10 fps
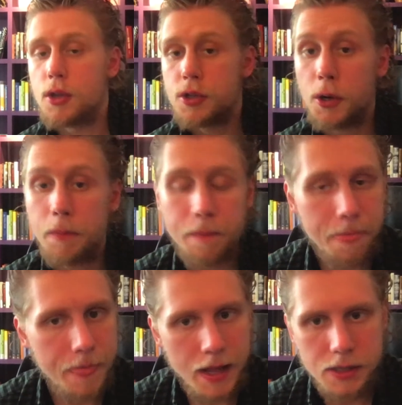So
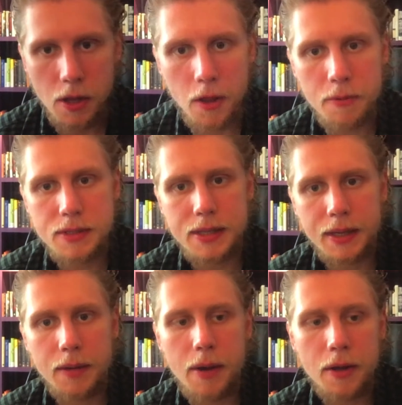that's all I was
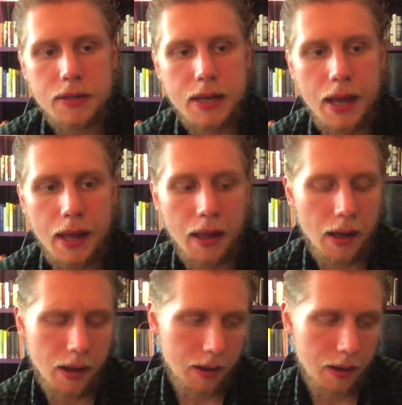thinking about today.